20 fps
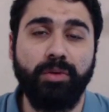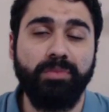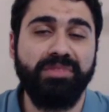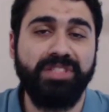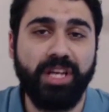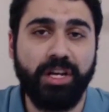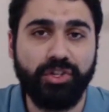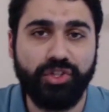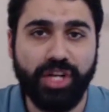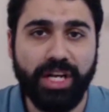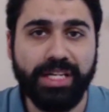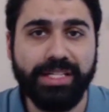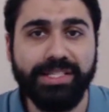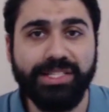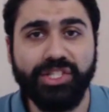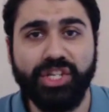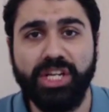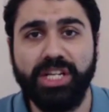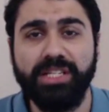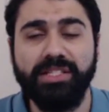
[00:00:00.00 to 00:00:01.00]
from search
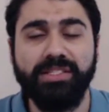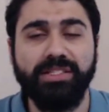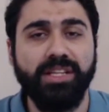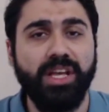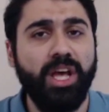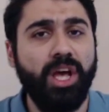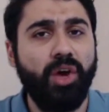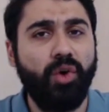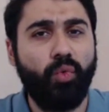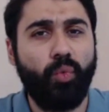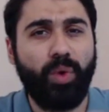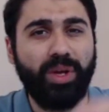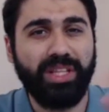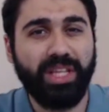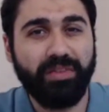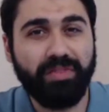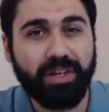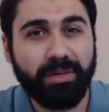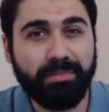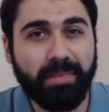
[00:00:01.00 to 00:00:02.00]
engines,
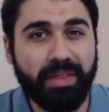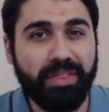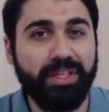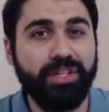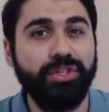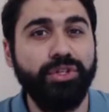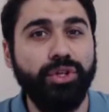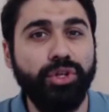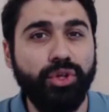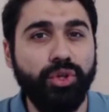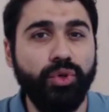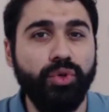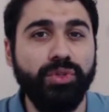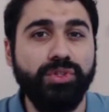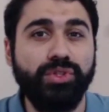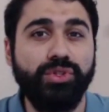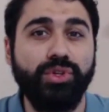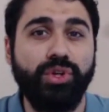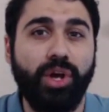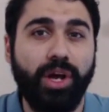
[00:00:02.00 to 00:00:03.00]
whatever method you use
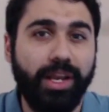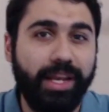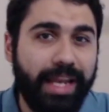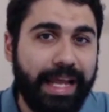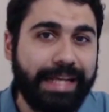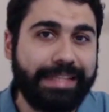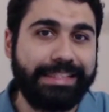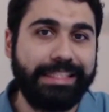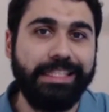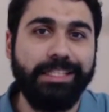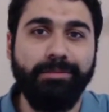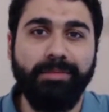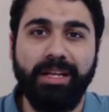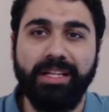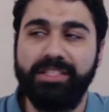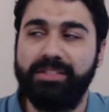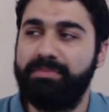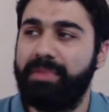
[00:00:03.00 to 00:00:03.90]
to collect emails.